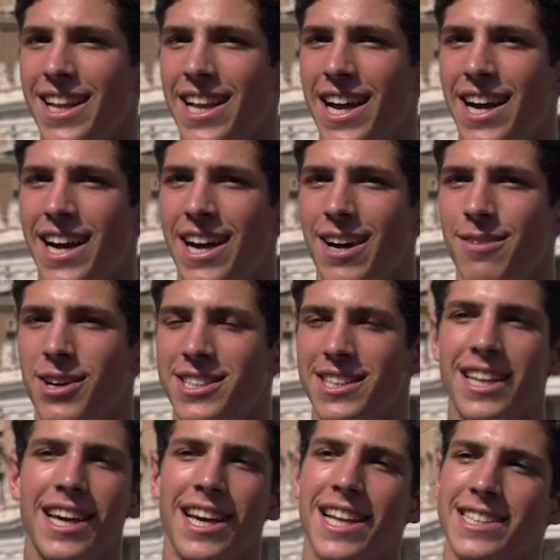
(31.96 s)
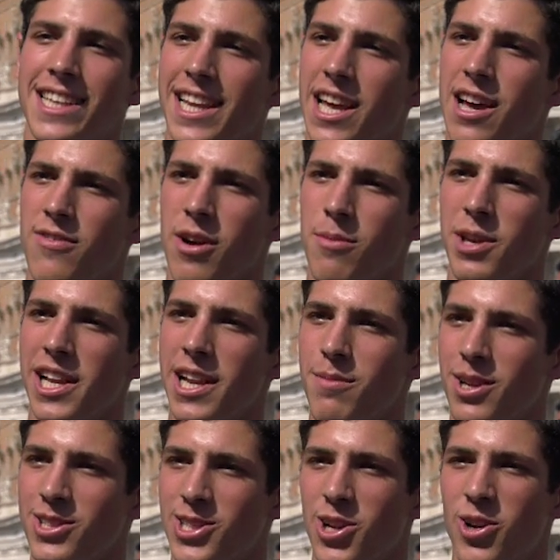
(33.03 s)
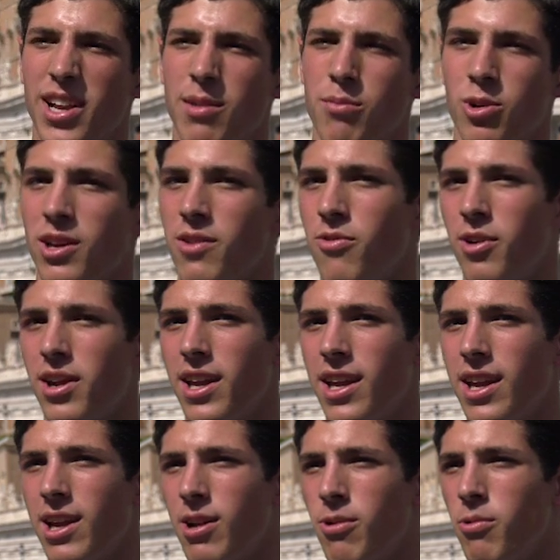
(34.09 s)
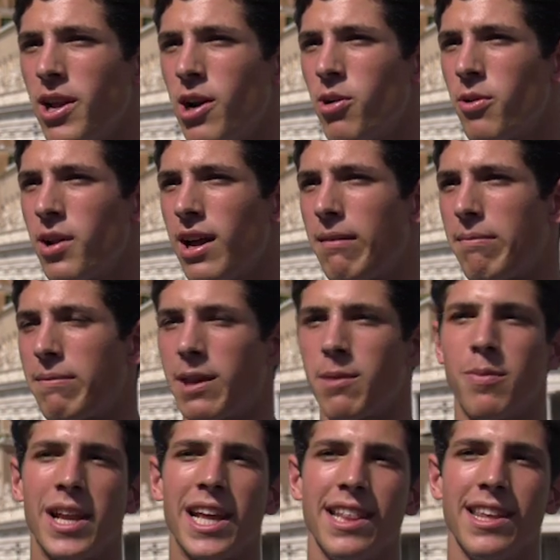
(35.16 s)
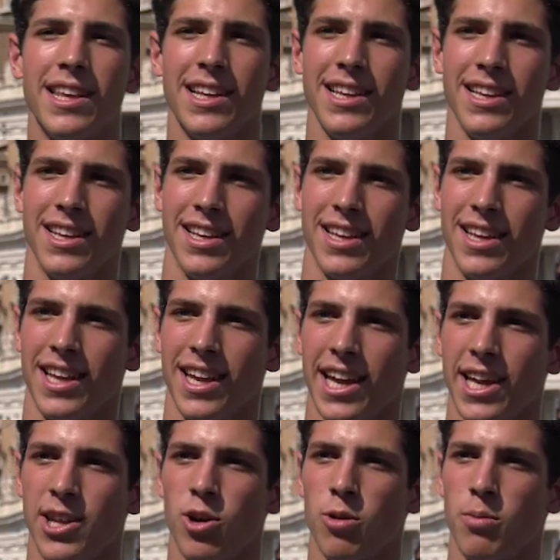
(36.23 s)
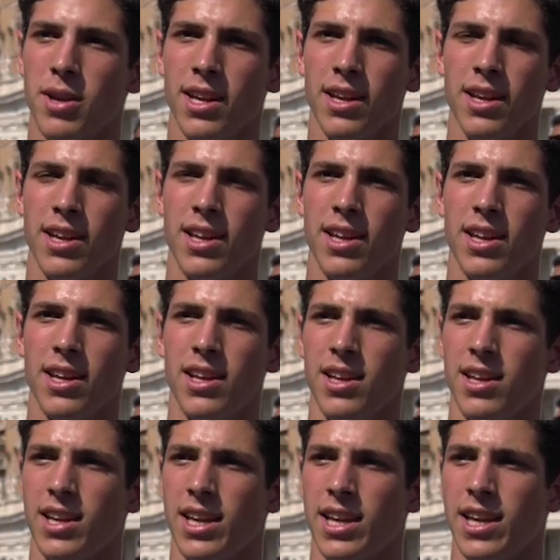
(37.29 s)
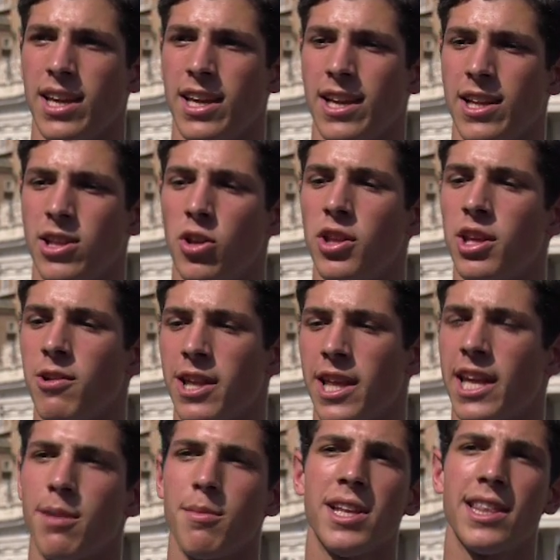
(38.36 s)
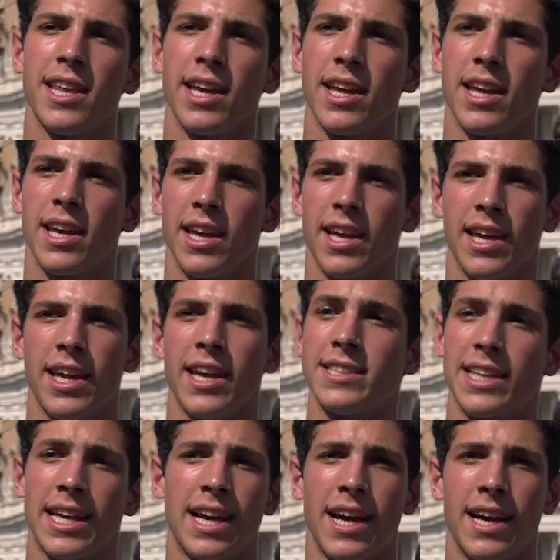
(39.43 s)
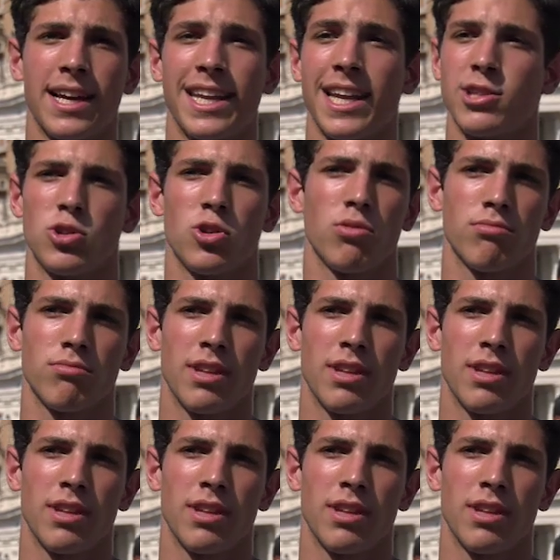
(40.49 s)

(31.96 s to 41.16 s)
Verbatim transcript: I think the best thing I saw was the Basilica de la Sagrada Familia in Barcelona, because it was an enormous and beautiful creation of man that truly leads to